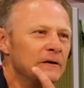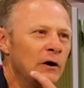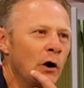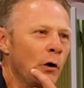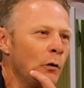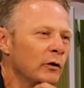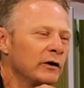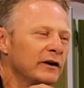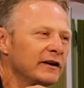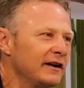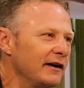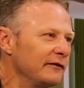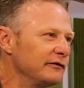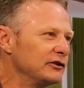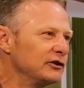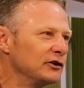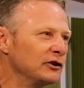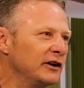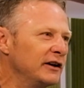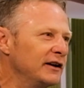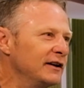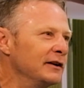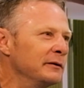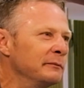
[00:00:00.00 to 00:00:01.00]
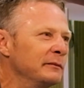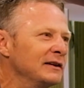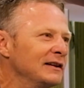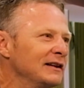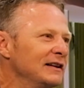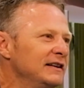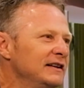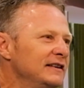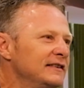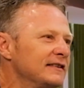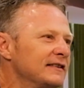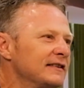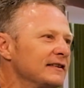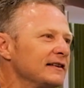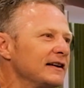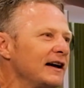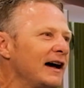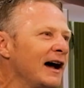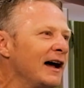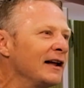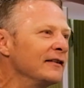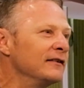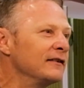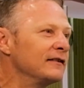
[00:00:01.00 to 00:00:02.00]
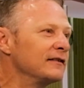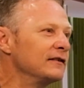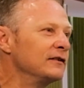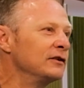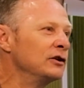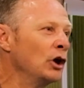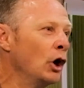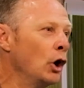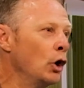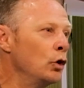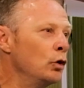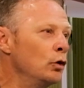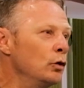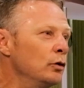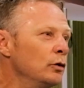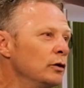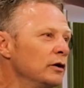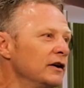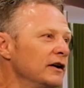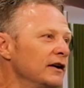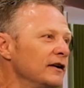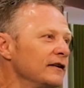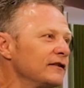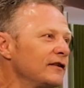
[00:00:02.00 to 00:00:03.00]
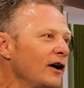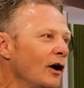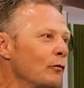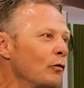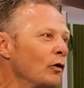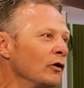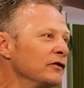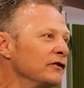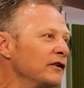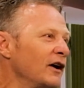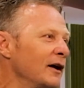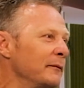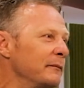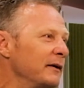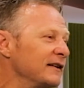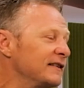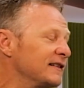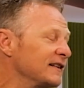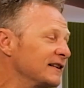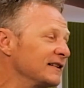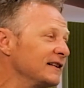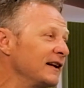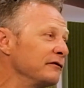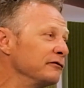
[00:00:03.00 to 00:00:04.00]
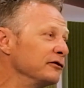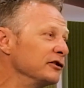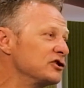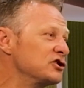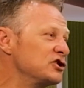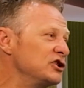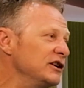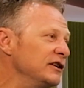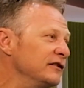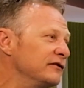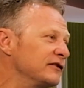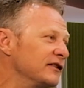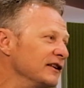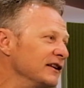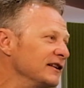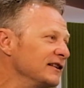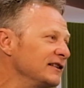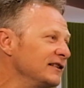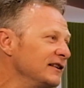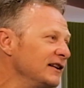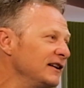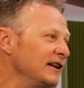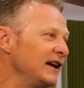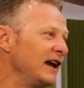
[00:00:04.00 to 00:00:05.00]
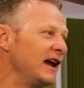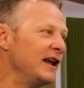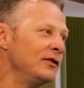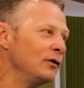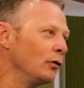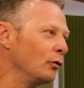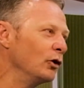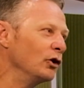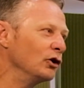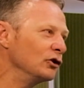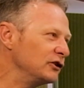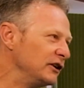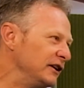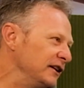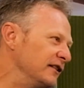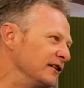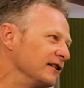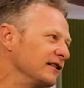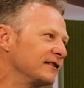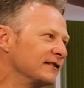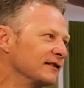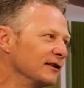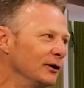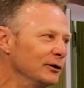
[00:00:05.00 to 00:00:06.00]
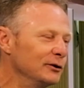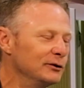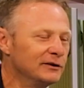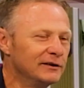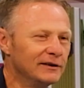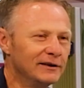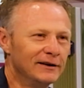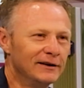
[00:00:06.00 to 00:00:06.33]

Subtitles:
no one had ever done it in the Middle East, and no type 1 diabetic had ever achieved it in the world either. So